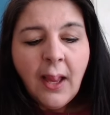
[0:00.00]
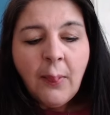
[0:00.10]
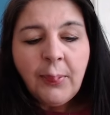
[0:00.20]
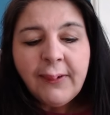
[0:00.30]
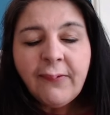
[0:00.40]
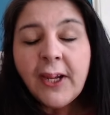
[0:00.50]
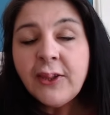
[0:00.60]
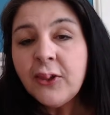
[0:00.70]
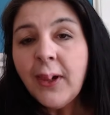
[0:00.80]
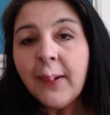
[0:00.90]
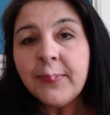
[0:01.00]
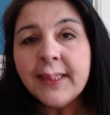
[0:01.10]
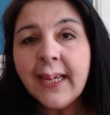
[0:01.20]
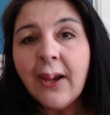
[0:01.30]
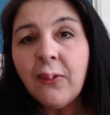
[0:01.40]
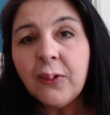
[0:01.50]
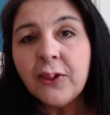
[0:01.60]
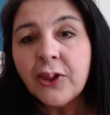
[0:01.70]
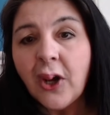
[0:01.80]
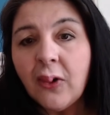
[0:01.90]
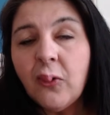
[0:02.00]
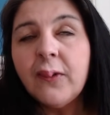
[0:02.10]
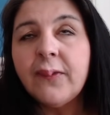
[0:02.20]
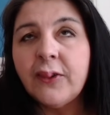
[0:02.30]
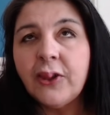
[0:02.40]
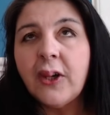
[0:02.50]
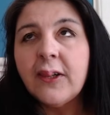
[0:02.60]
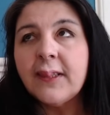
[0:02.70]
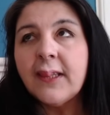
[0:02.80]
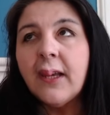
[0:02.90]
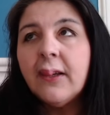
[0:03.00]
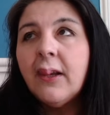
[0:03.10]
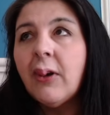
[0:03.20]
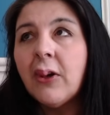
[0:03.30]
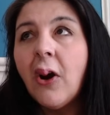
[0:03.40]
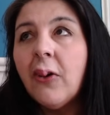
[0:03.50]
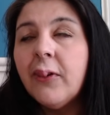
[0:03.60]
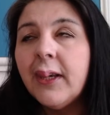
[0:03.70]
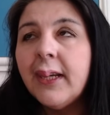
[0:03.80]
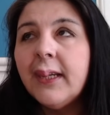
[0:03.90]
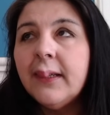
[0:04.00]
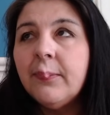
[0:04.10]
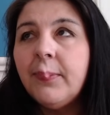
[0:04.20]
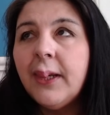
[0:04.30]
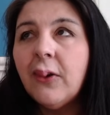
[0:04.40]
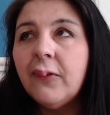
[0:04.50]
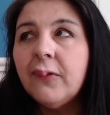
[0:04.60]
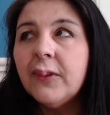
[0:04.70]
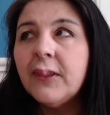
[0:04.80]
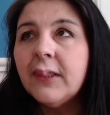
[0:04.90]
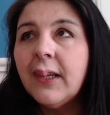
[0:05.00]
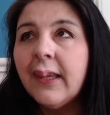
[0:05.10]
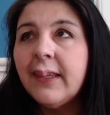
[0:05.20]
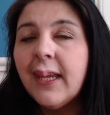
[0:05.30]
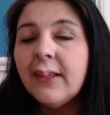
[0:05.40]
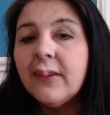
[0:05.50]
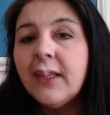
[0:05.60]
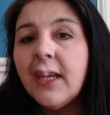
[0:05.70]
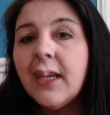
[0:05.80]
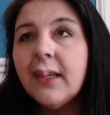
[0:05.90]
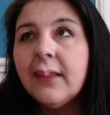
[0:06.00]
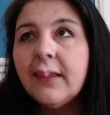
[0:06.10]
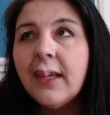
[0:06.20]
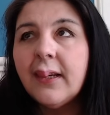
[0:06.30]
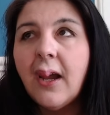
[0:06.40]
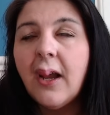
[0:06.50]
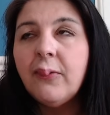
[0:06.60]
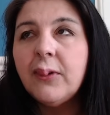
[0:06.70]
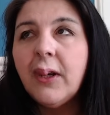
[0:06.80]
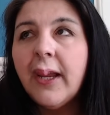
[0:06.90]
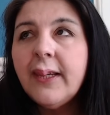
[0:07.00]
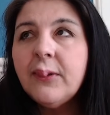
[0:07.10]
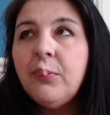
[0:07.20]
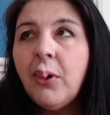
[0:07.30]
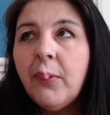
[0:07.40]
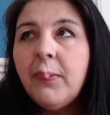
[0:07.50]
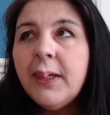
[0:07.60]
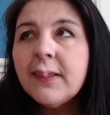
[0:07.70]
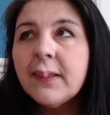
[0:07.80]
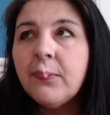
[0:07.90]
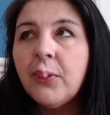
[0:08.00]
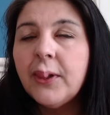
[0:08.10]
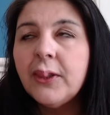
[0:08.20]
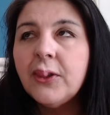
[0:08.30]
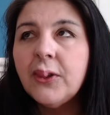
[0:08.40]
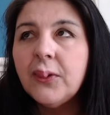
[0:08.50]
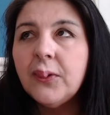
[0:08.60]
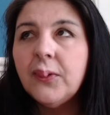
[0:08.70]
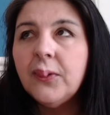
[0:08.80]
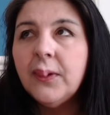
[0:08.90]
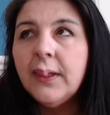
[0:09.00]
But if I do happen to get all of the charts that are currently being offered at the end of the year, then I would like to probably at some point do